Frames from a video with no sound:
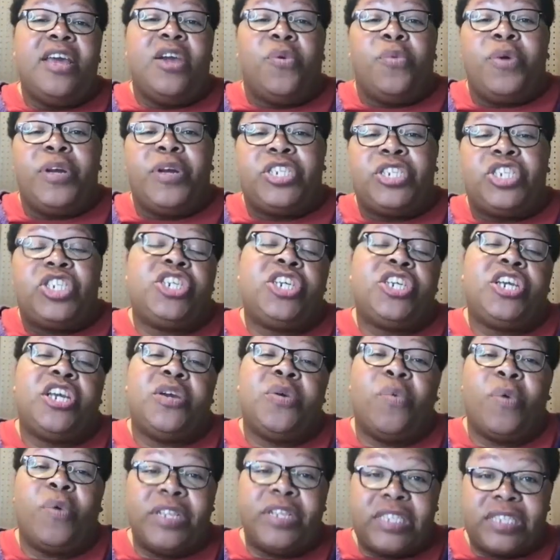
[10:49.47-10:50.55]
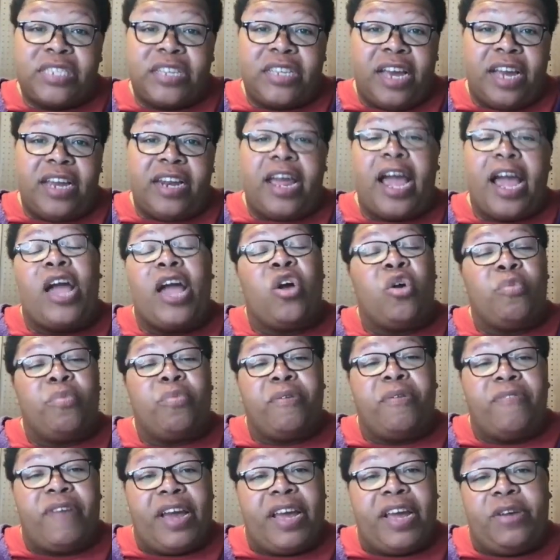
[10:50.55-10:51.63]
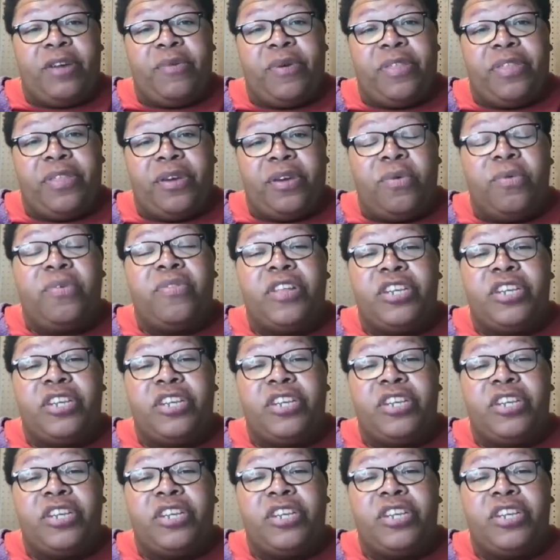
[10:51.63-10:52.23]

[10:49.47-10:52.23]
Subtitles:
which once done, I'll provide it with you,